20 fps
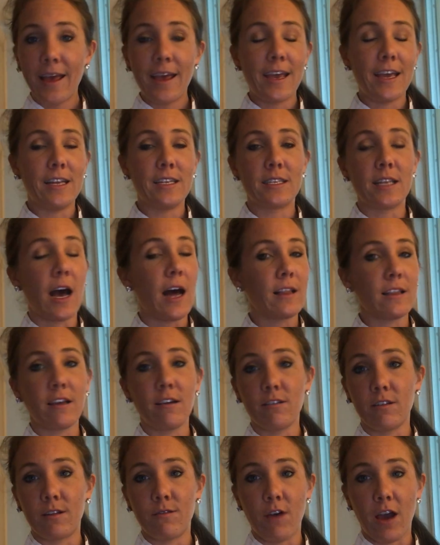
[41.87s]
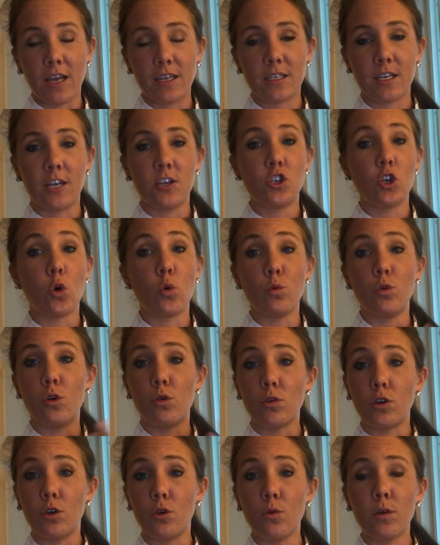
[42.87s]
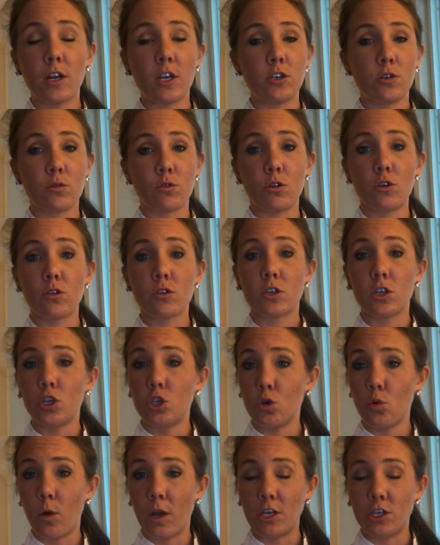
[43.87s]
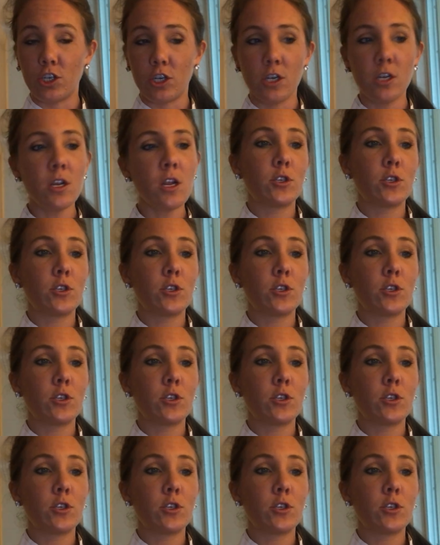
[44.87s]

It is not legal advice. I don't know you and I don't know your situation.